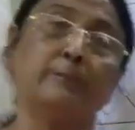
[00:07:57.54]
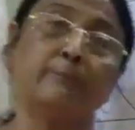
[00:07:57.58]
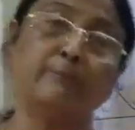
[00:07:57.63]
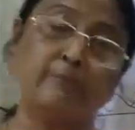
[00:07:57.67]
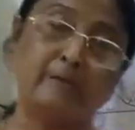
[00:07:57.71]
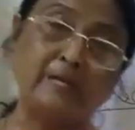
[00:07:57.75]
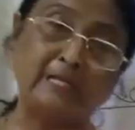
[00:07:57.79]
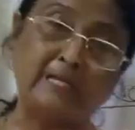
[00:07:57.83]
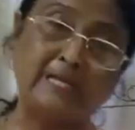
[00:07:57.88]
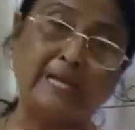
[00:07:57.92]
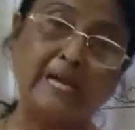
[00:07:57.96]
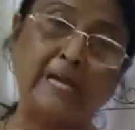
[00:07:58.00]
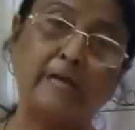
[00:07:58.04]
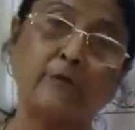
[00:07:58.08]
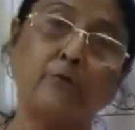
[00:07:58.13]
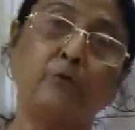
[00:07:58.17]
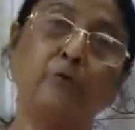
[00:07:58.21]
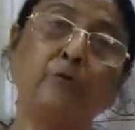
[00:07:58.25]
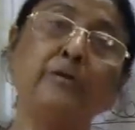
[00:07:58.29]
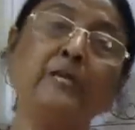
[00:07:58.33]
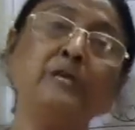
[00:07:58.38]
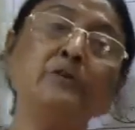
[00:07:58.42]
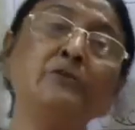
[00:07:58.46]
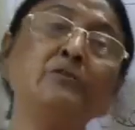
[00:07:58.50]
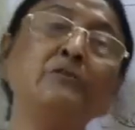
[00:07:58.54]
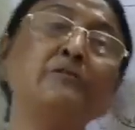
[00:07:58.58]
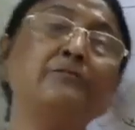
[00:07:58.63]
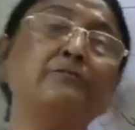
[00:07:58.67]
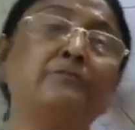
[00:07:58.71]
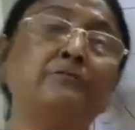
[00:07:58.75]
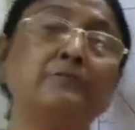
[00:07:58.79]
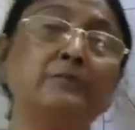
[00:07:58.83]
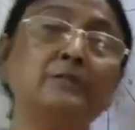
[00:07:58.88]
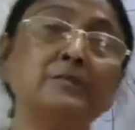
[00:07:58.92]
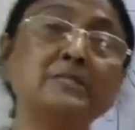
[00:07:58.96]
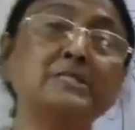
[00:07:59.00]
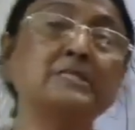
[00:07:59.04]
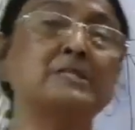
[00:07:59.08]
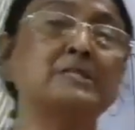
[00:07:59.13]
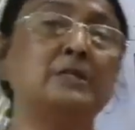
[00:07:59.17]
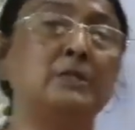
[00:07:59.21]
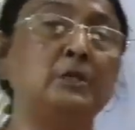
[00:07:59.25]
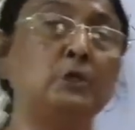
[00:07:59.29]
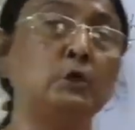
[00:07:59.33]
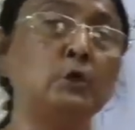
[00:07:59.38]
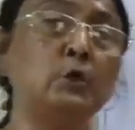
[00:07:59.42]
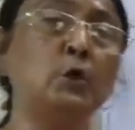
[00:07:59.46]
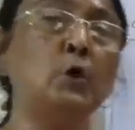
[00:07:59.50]
But according to the first
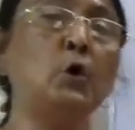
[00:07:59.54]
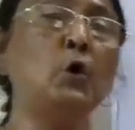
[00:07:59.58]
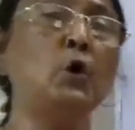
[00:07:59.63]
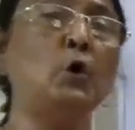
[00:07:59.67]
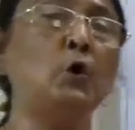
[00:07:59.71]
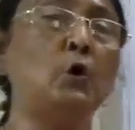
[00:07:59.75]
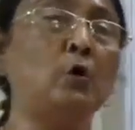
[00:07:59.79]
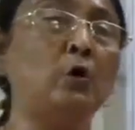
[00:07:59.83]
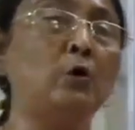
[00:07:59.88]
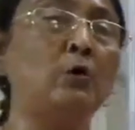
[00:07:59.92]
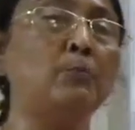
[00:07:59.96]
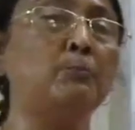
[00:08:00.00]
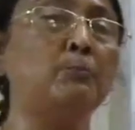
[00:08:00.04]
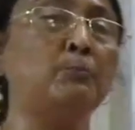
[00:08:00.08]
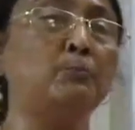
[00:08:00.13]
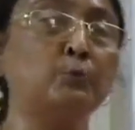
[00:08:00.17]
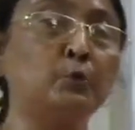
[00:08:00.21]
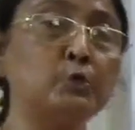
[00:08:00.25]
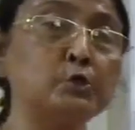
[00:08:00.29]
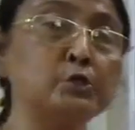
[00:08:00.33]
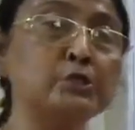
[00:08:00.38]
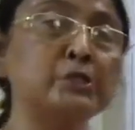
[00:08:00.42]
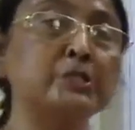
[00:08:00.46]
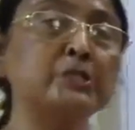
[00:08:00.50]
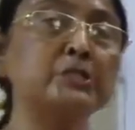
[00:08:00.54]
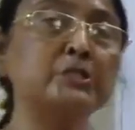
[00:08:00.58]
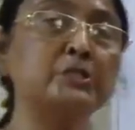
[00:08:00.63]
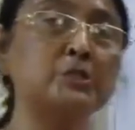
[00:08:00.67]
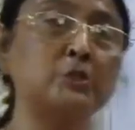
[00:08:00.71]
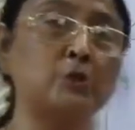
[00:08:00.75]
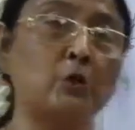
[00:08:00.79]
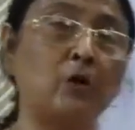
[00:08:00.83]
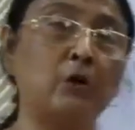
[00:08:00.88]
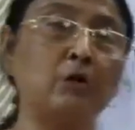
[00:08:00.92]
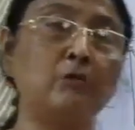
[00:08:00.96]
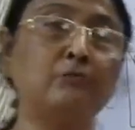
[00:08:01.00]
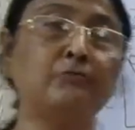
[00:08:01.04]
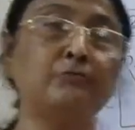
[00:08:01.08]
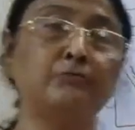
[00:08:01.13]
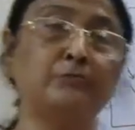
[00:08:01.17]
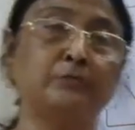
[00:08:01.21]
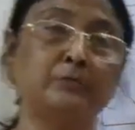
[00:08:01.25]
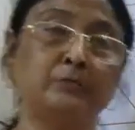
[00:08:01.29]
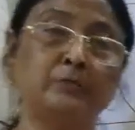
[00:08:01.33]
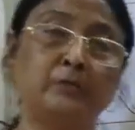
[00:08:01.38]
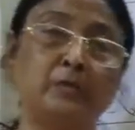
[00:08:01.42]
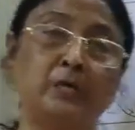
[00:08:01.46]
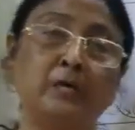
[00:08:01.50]
law of motions of
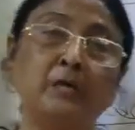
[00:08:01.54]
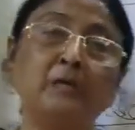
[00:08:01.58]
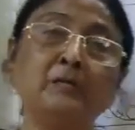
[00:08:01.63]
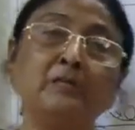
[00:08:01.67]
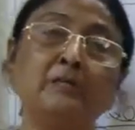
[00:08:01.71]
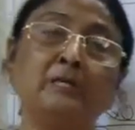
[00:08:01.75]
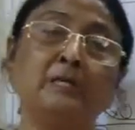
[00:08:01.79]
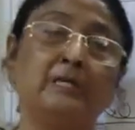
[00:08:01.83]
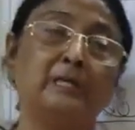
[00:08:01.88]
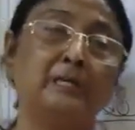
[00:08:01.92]
the